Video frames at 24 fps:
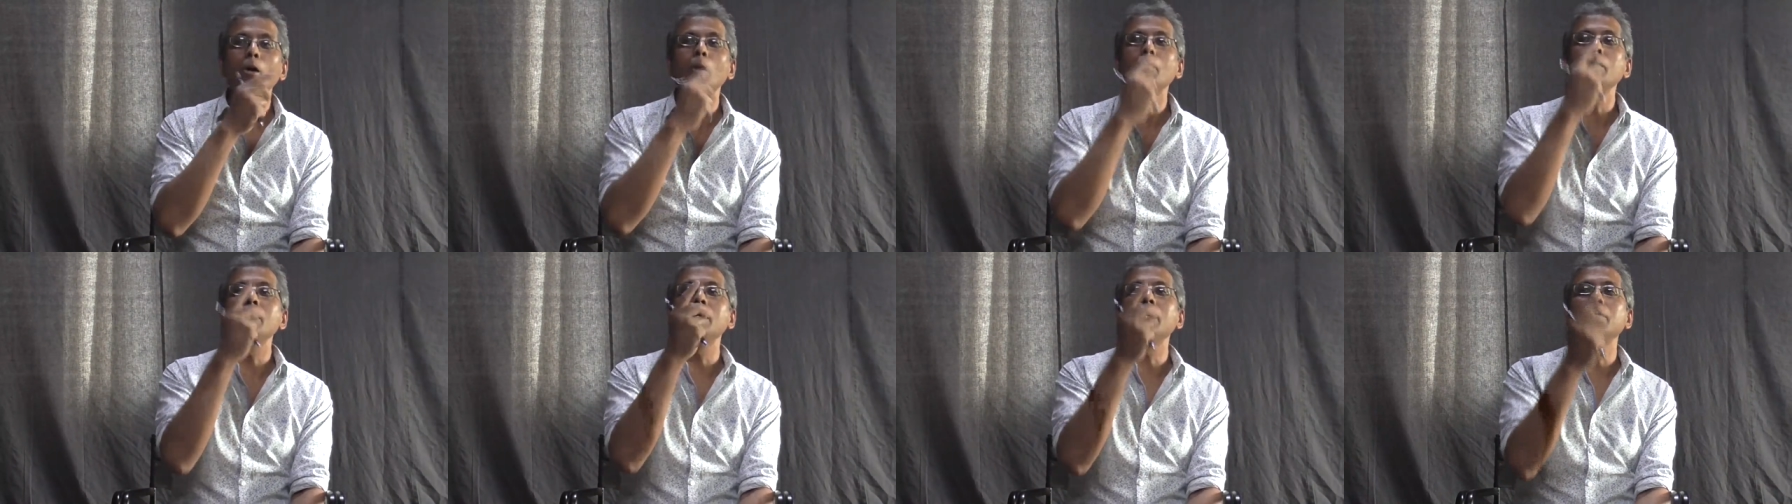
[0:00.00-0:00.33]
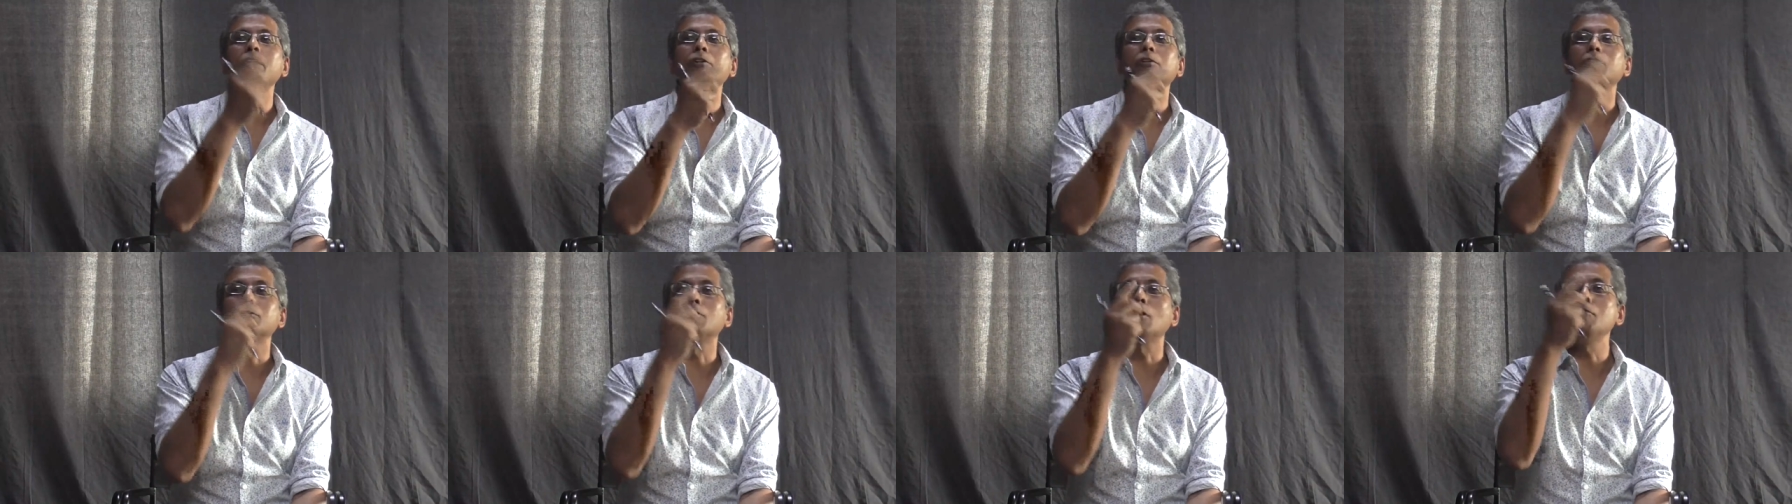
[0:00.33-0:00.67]

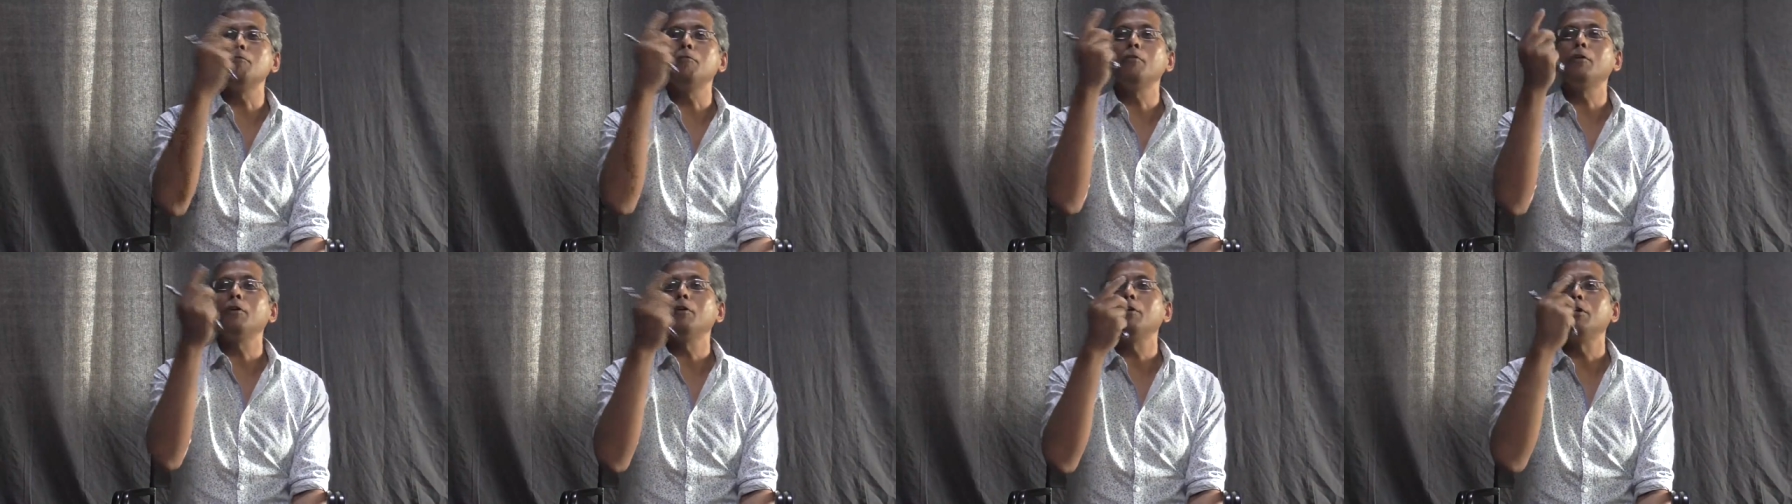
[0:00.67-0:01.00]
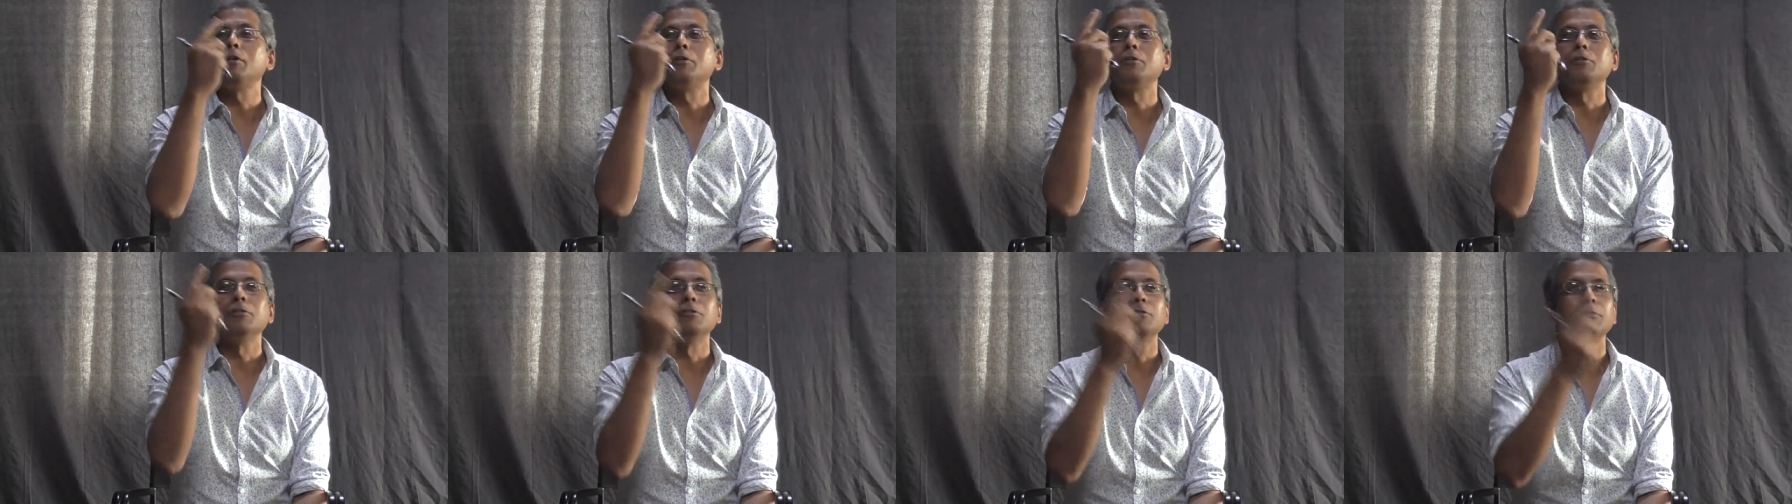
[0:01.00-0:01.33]
combinations,
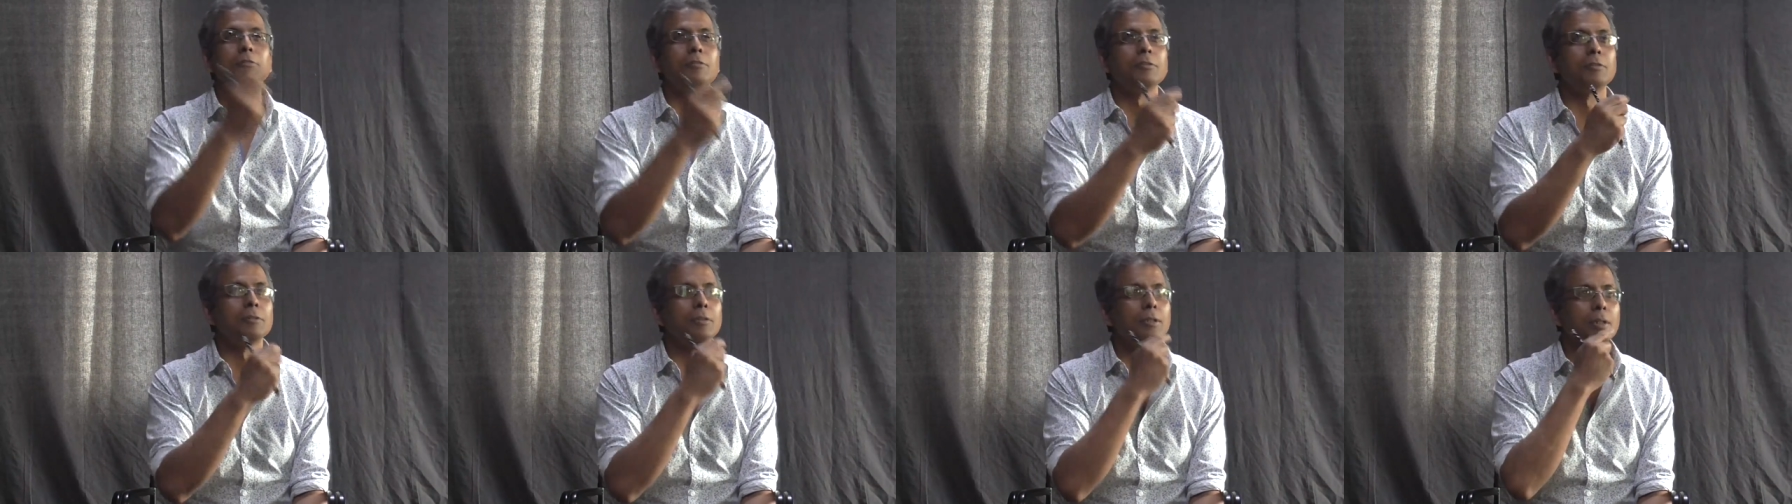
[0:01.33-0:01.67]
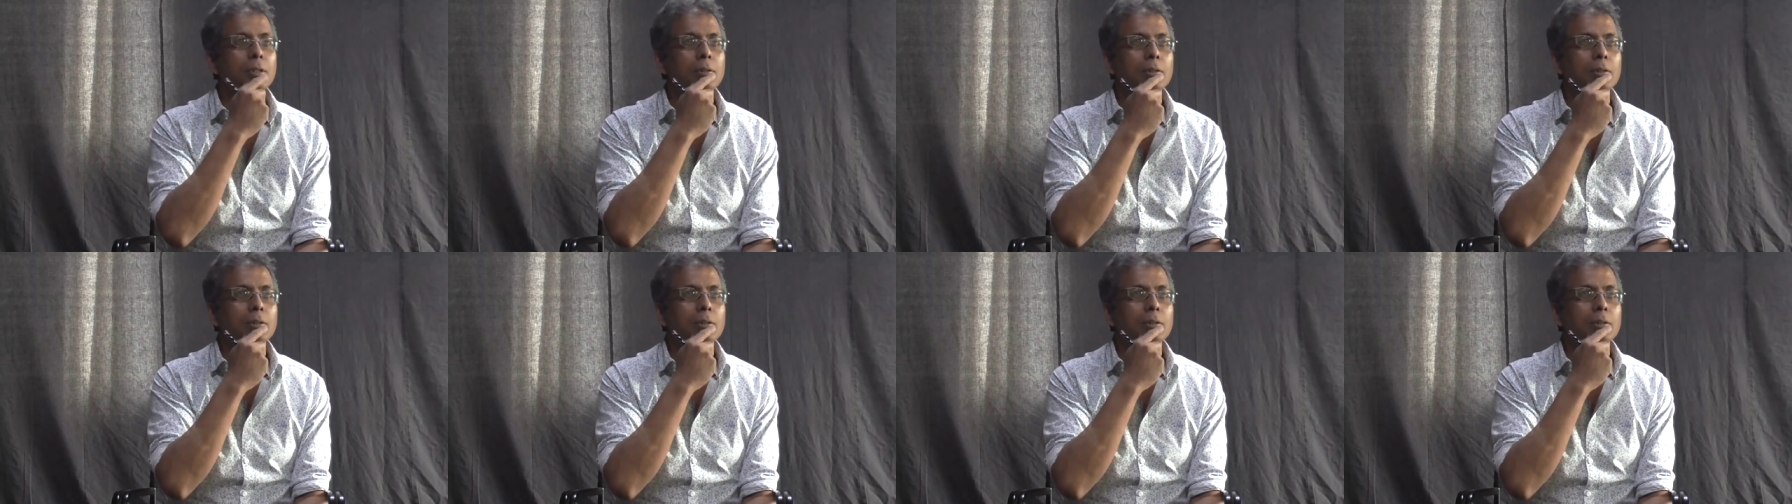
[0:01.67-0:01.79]
configurations.